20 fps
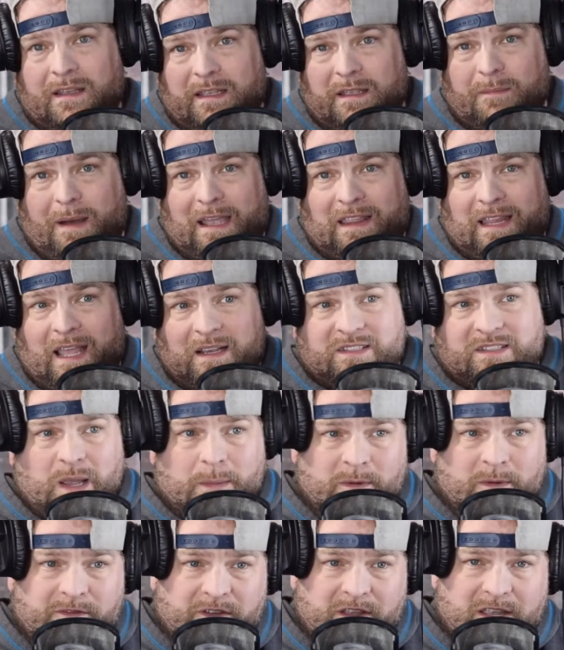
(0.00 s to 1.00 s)
You might like
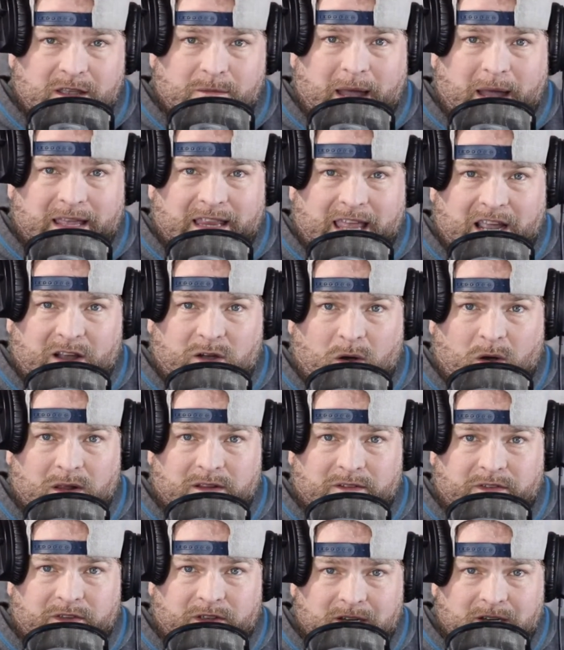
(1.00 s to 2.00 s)
some of it. You might like all
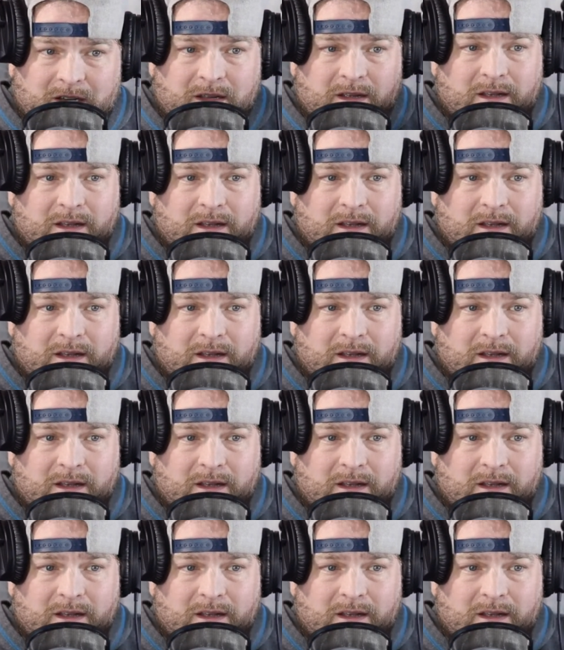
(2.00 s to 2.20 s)
of it.